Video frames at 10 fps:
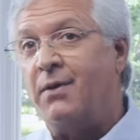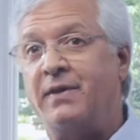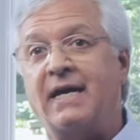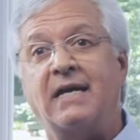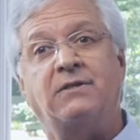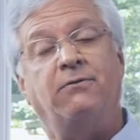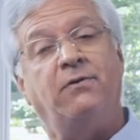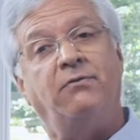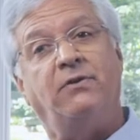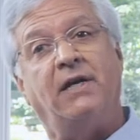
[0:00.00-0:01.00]
When they asked a
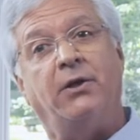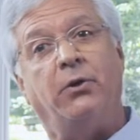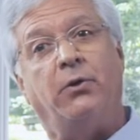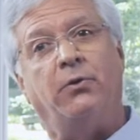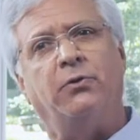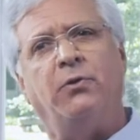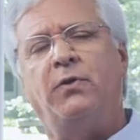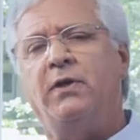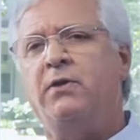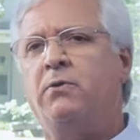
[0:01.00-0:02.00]
58-year-old, do
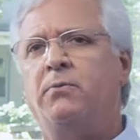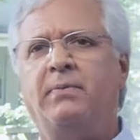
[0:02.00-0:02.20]
you think you'll